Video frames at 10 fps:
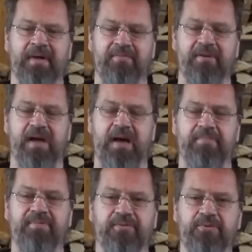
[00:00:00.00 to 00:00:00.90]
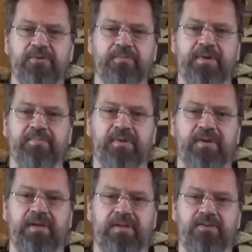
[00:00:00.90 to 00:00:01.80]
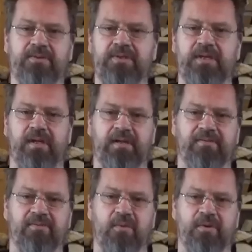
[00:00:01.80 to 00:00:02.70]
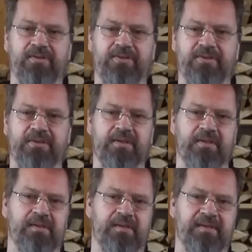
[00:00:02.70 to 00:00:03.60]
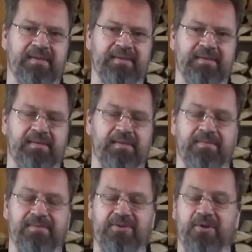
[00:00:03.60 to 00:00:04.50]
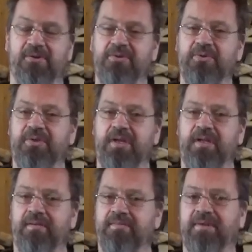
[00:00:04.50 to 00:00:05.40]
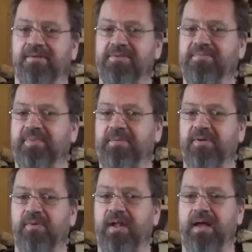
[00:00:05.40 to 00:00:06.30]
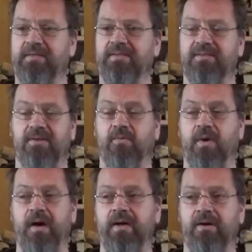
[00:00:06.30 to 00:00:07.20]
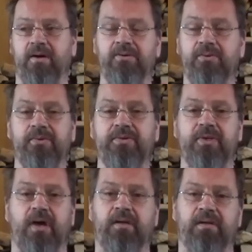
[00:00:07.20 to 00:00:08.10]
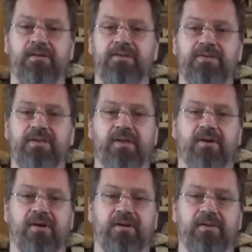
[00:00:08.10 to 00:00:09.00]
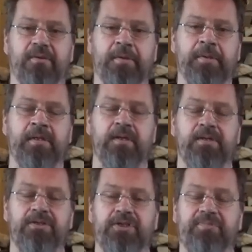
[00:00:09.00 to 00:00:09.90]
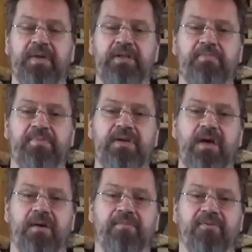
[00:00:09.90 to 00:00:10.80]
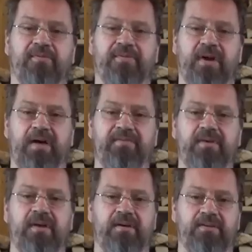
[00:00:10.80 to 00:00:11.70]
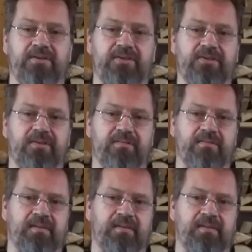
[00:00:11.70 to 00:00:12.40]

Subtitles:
I'm very happy for you people in New Zealand, of course. You know, you did it. You know, people will ask, so why are you resigning, Jacinda Ardern? She's been the PM for 5 years.